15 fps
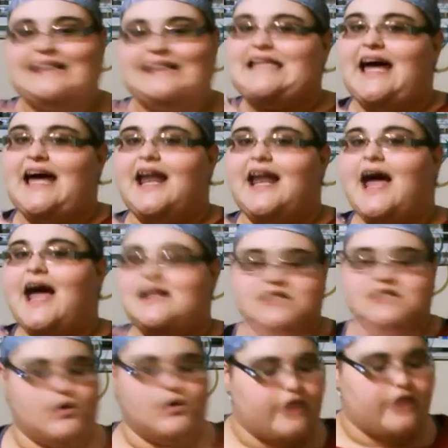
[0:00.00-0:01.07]
I said, I
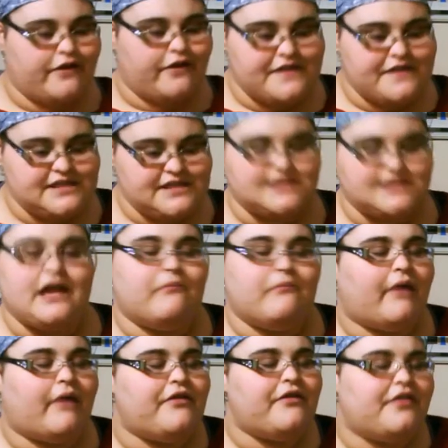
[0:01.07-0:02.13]
don't know if this is a
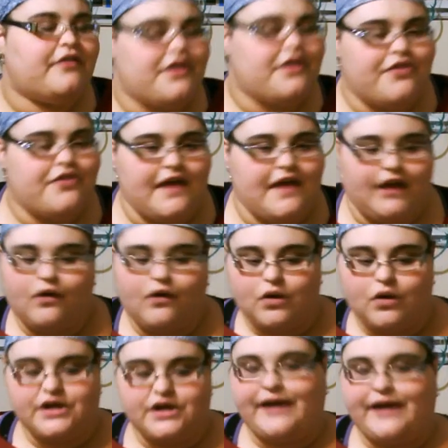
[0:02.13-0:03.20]
monthly thing
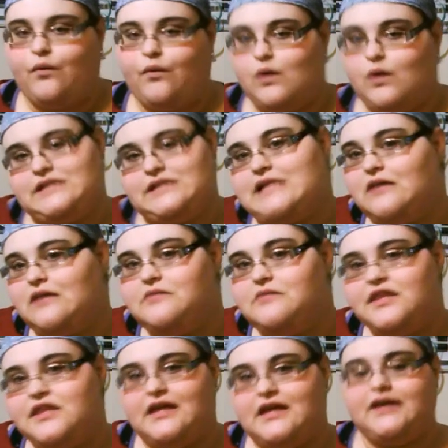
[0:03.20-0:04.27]
or a one-time
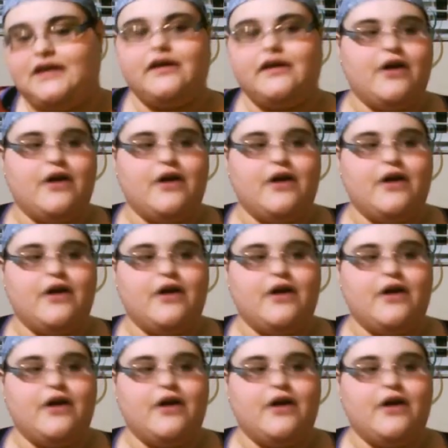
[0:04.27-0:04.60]
thing,